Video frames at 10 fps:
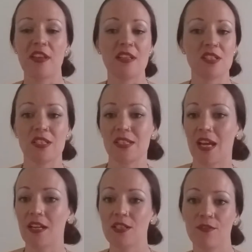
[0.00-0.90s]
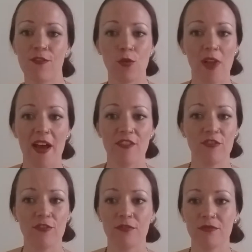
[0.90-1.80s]
Things just started to fall out
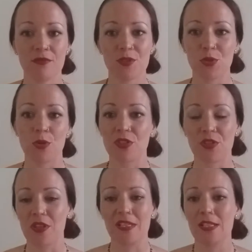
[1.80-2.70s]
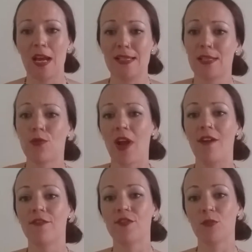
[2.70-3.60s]
of sorts. So this nice little
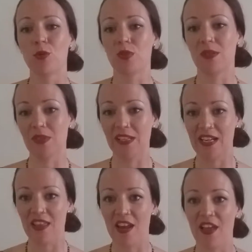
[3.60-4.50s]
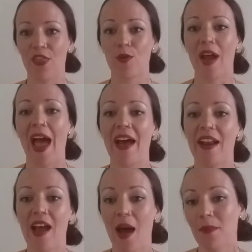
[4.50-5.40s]
comfortable stability that I thought I
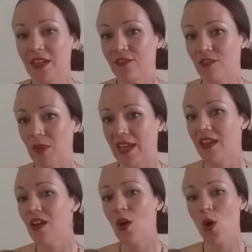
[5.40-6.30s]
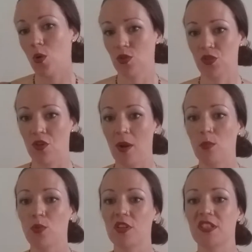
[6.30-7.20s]
had happening for me all just
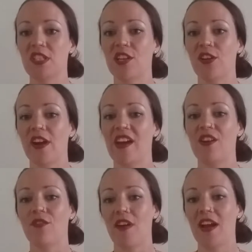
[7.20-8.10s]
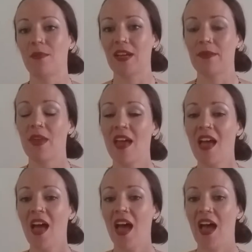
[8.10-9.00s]
crumbled and deteriorated around me.
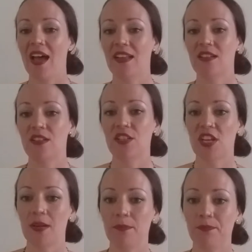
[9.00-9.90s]
And